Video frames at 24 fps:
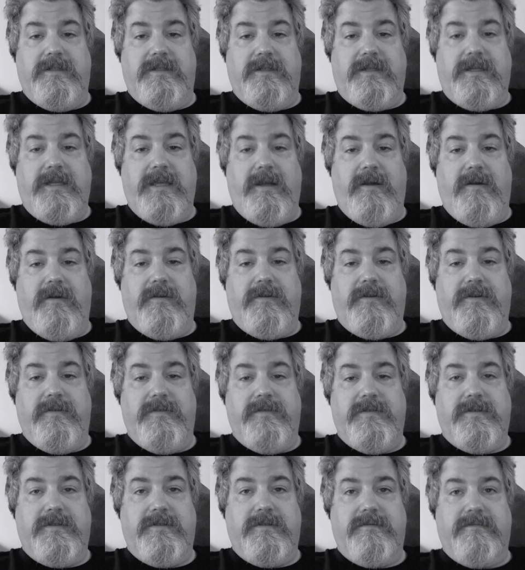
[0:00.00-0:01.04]

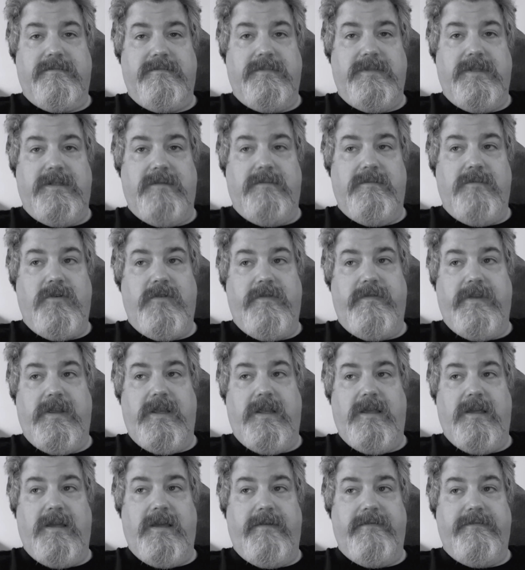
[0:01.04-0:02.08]
characters in a
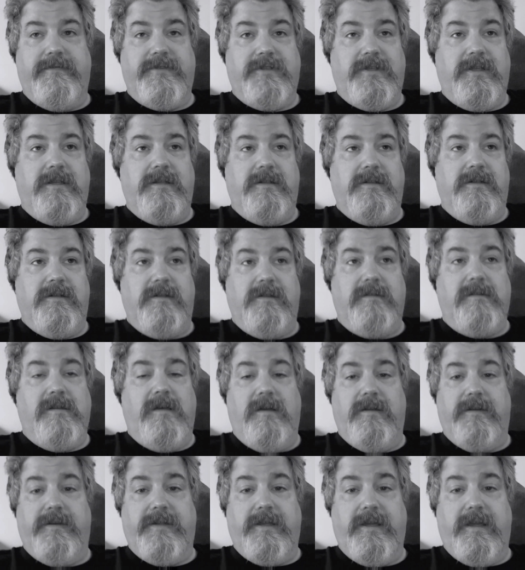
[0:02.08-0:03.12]
movie I've seen in a
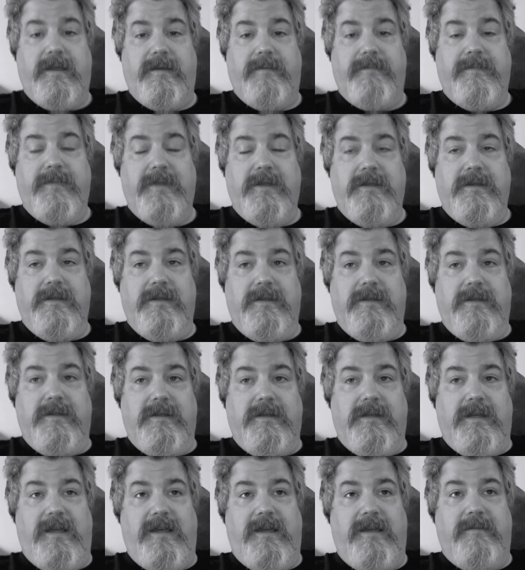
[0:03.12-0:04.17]
long time.
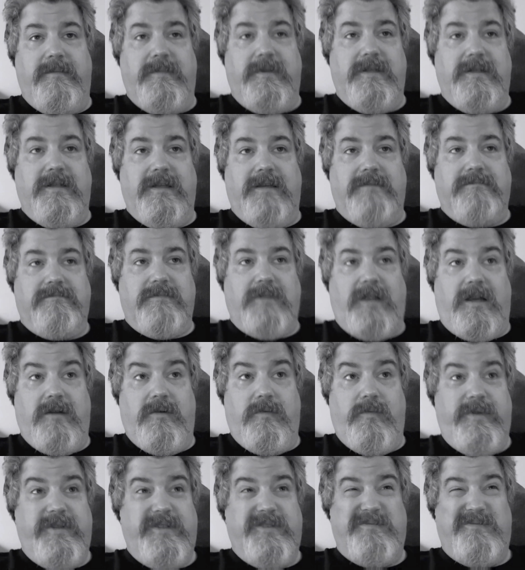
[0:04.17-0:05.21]
I mean, are
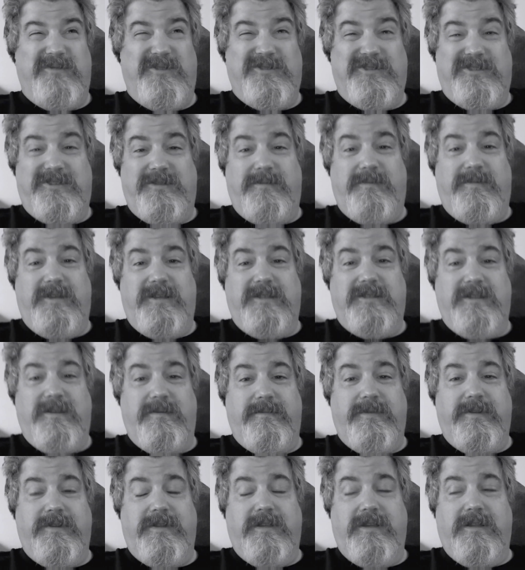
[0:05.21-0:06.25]
we supposed to be
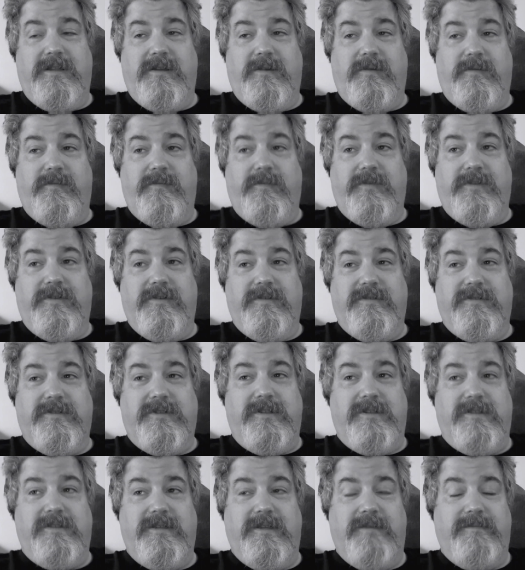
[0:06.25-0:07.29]
sympathetic with her?
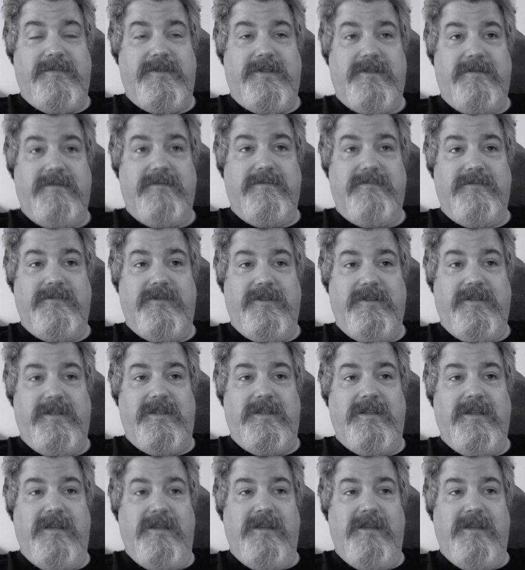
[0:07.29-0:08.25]
She seems really,